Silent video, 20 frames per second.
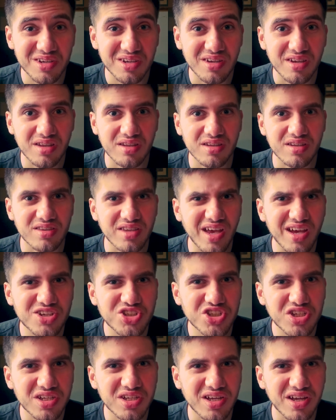and it
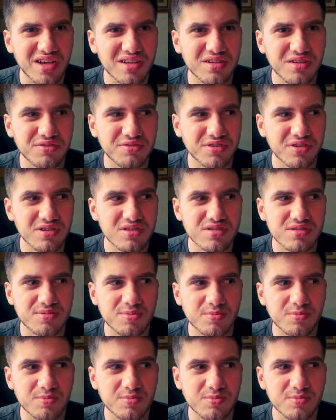actually kind of feels